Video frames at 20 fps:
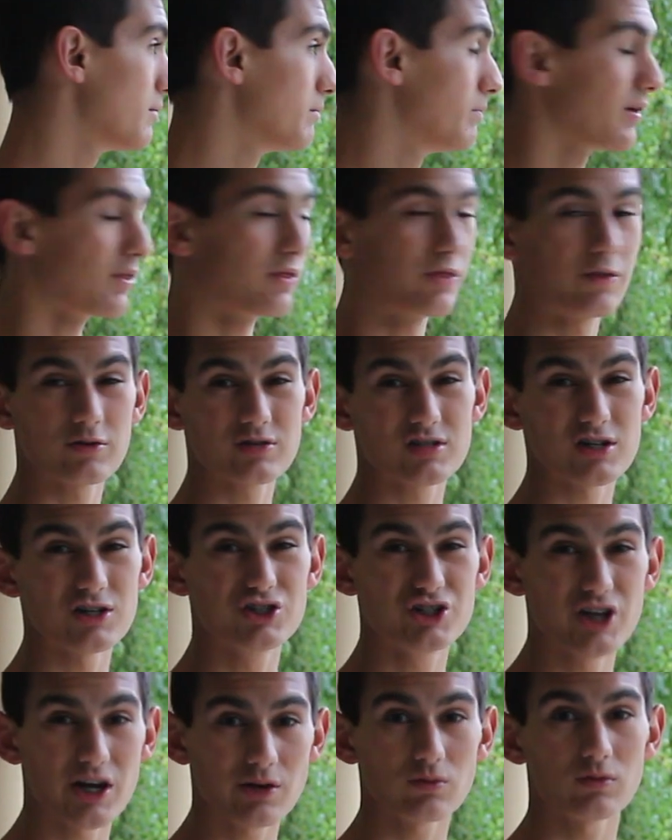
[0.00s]
But there's a
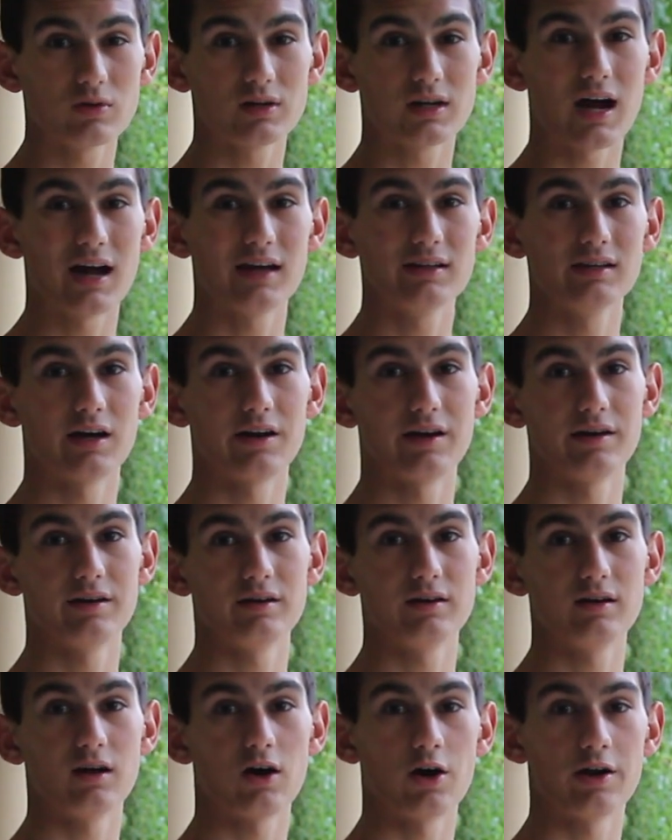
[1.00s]
general guideline
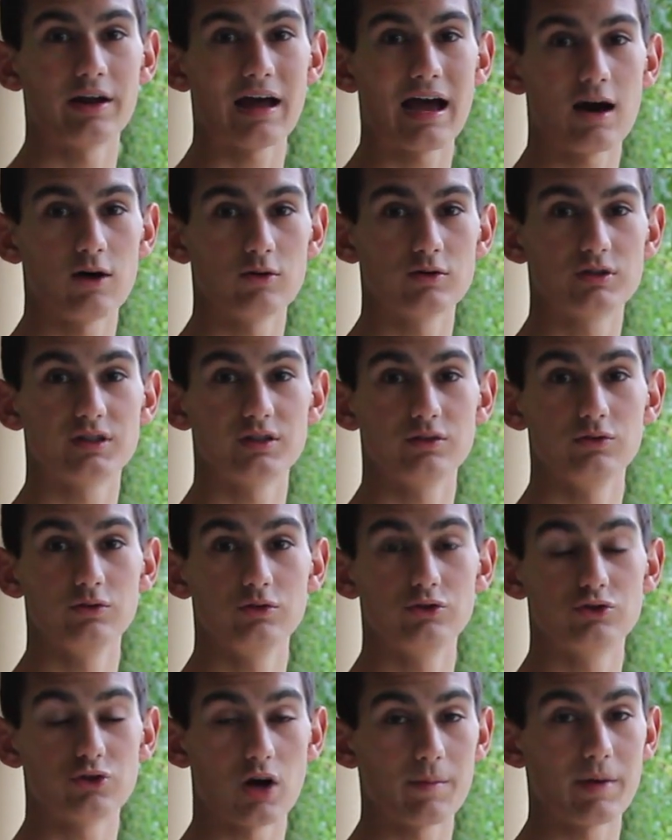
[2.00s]
on how to
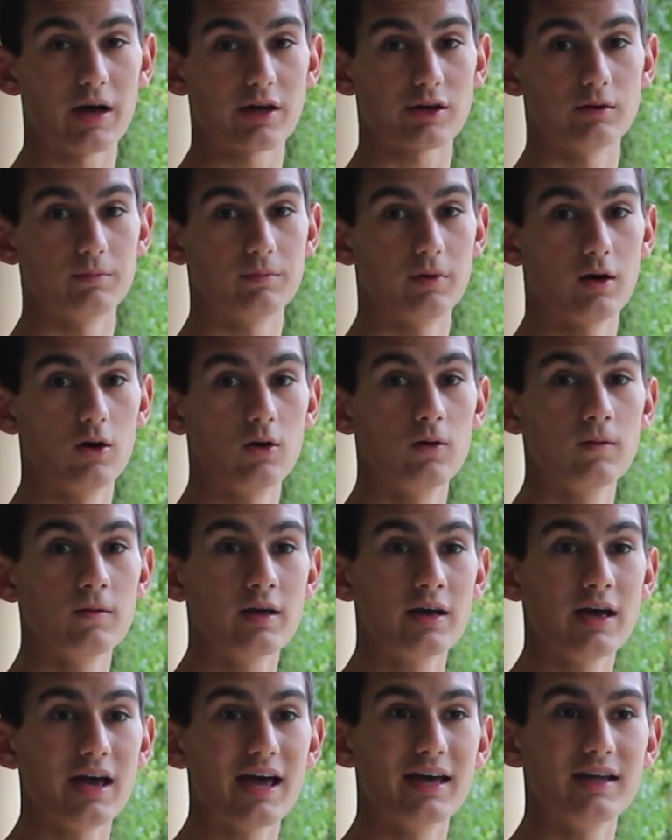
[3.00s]
draw back your bow.
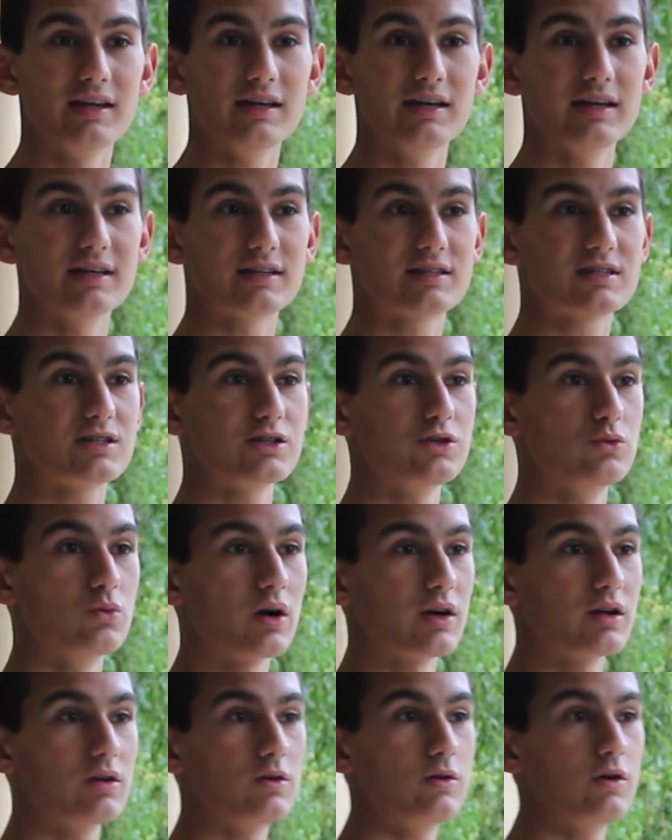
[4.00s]
And it's, you
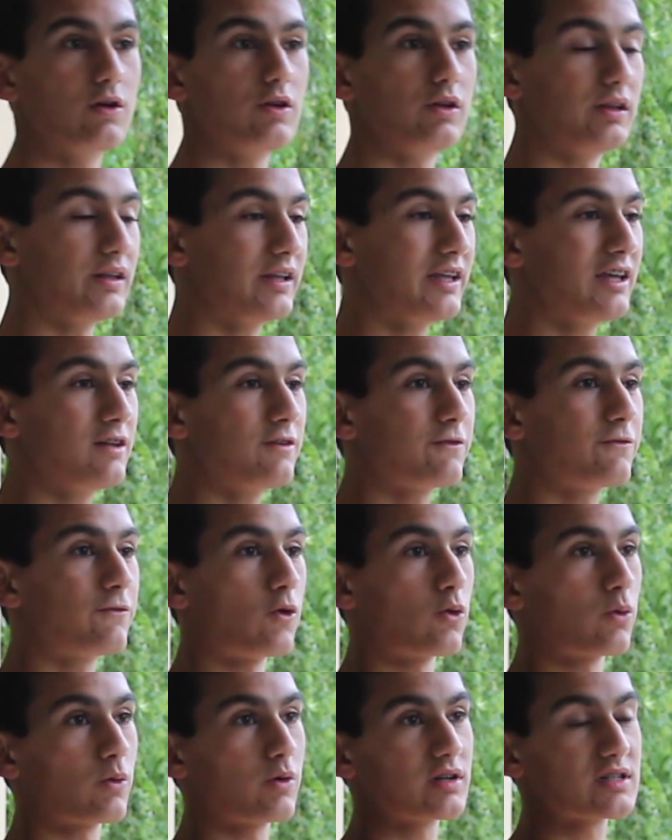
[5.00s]
want to lean
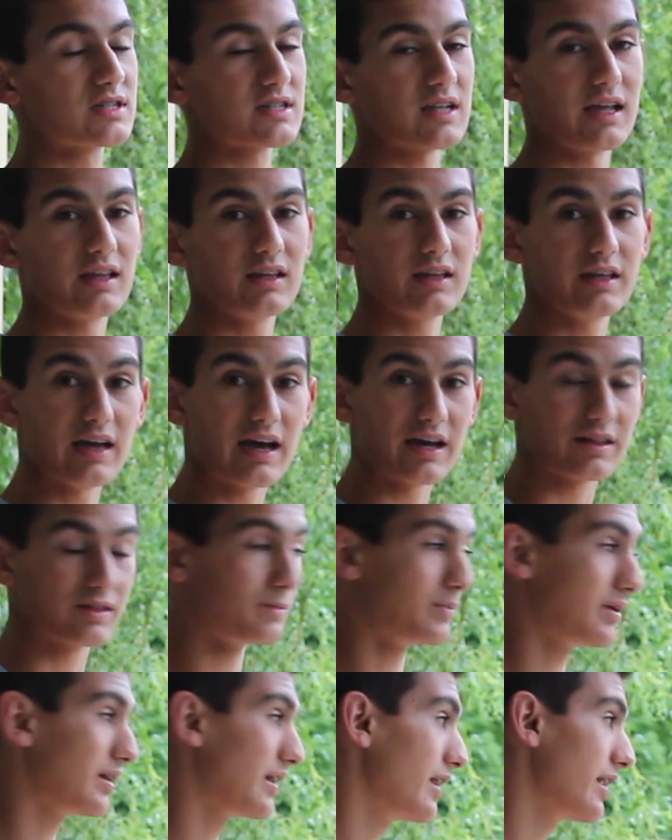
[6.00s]
forward slightly at
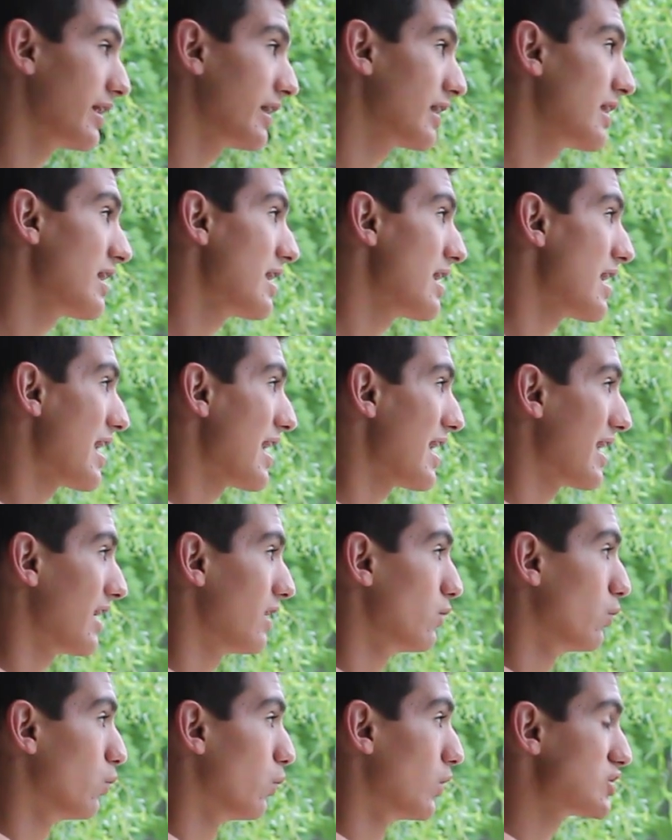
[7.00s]
the beginning,
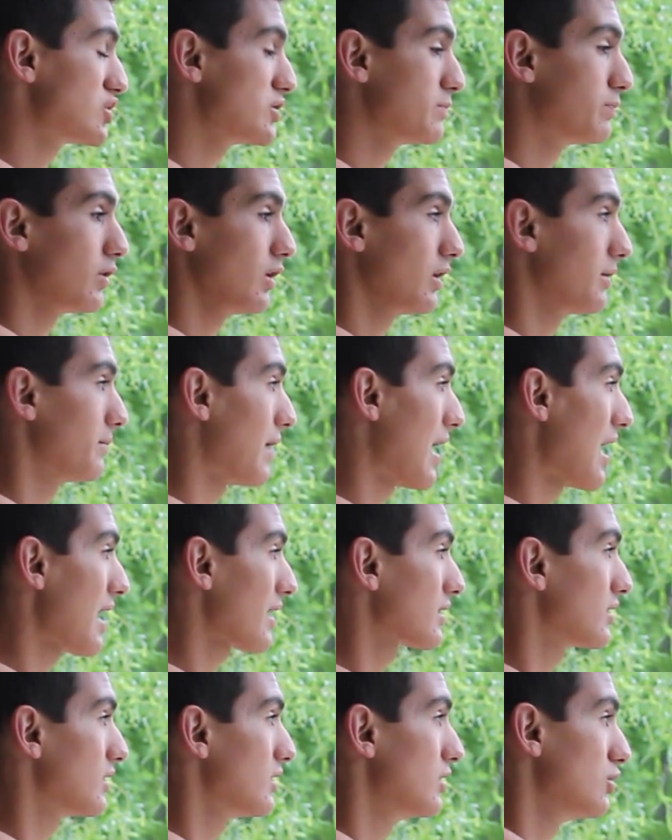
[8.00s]
and once you pull it
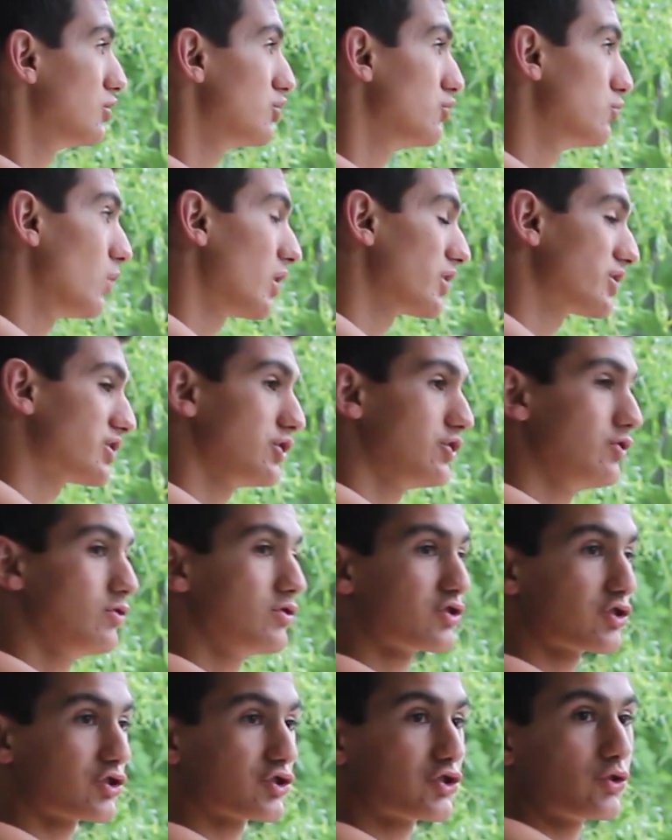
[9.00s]
back, you want to
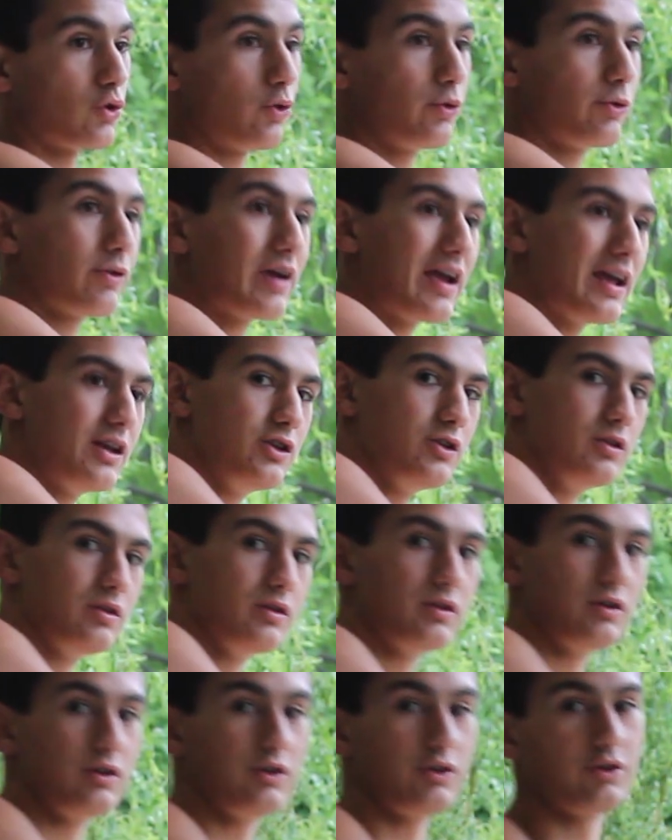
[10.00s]
use your shoulder and
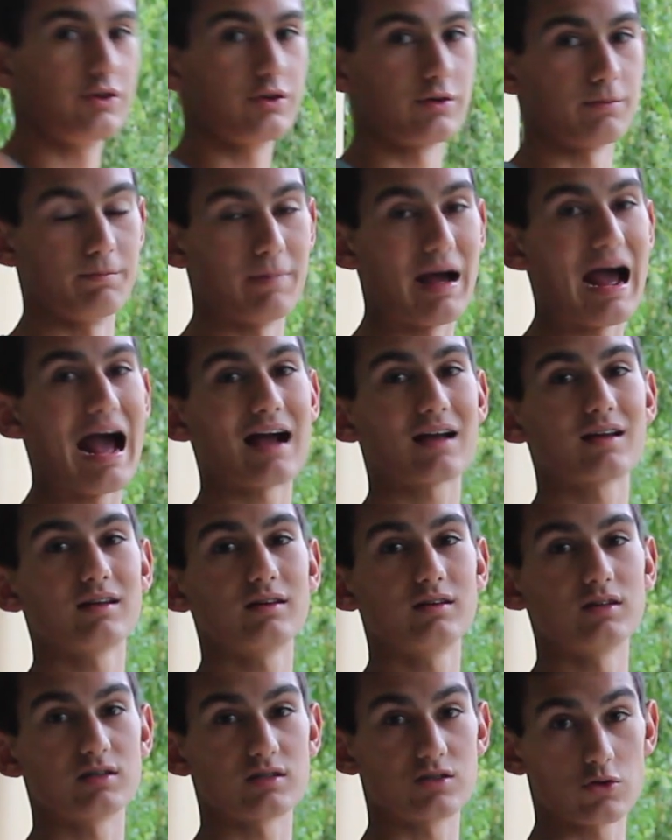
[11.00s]
your back,
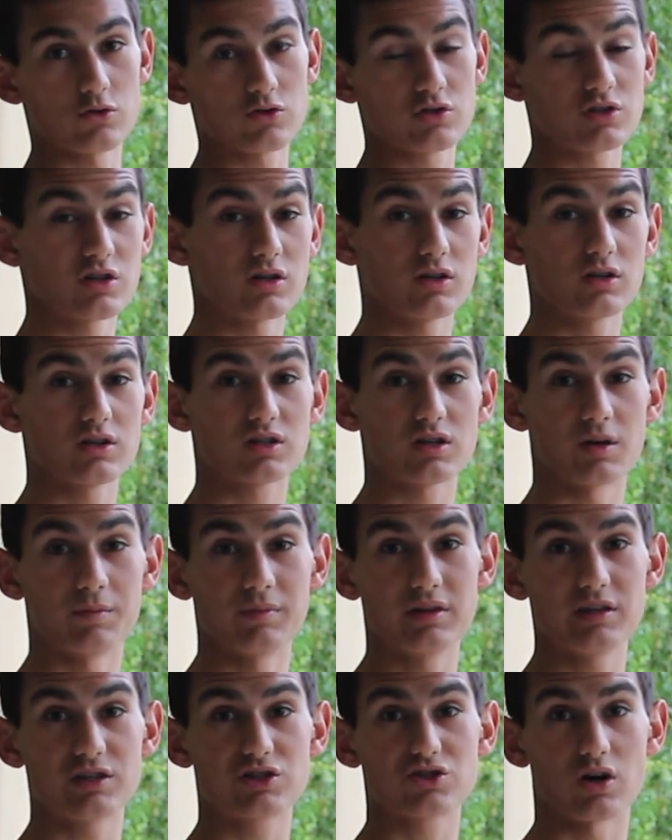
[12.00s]
because those are some
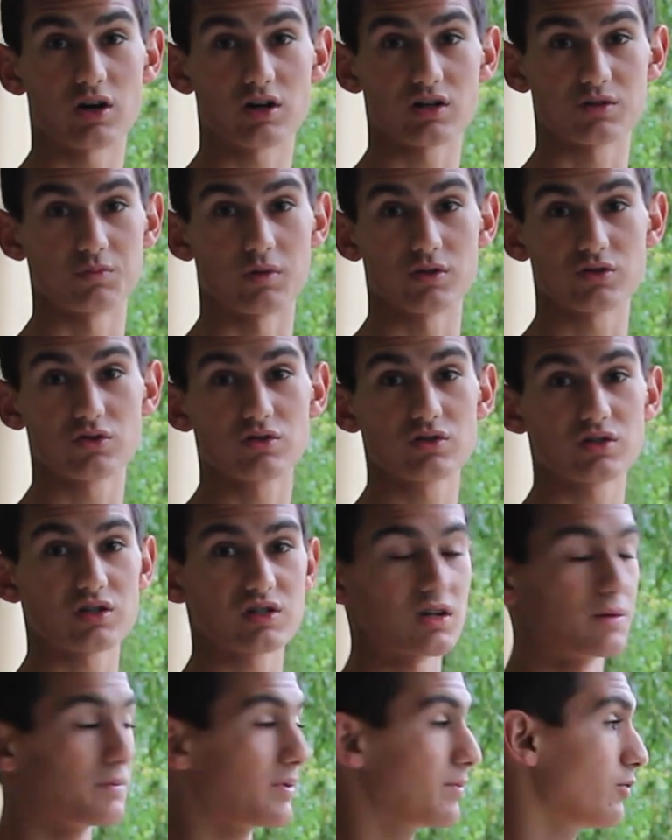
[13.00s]
of the strongest muscles.
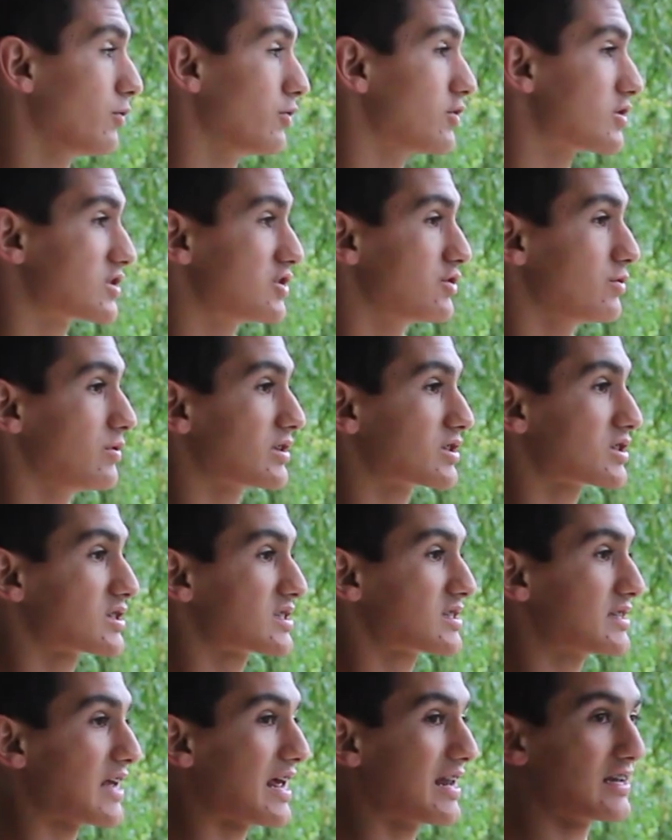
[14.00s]
Some people just do it
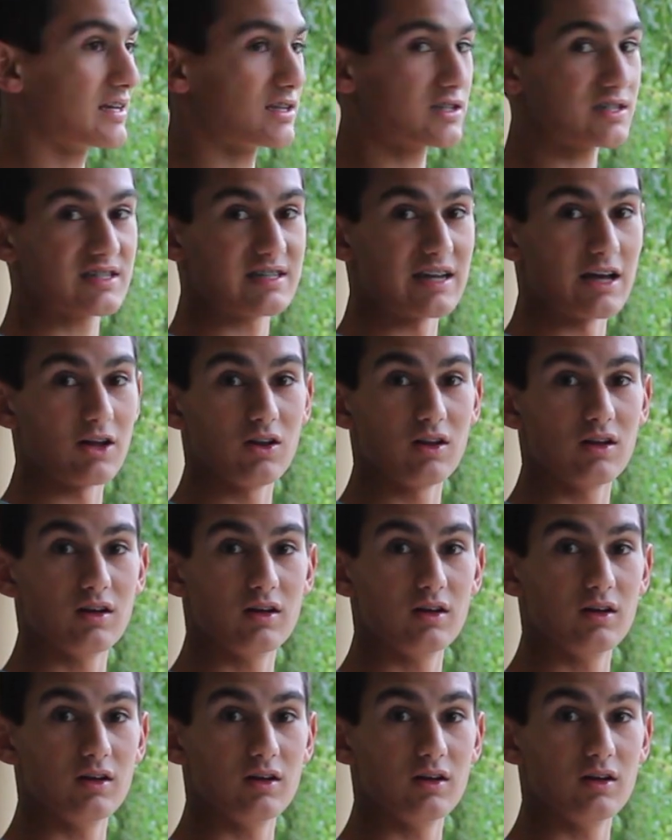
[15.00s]
standing still,